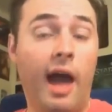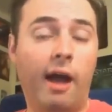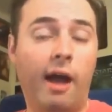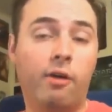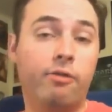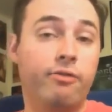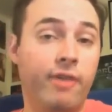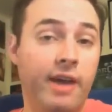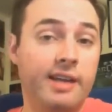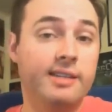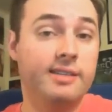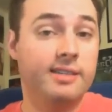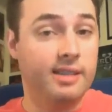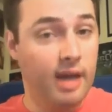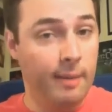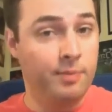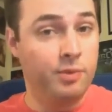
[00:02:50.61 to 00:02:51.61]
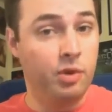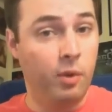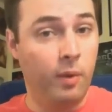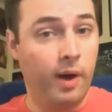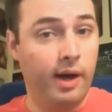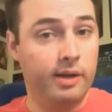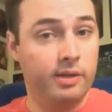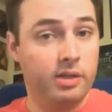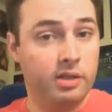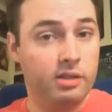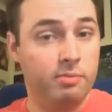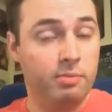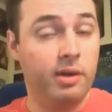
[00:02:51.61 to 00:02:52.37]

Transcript: Our fate isn't up to us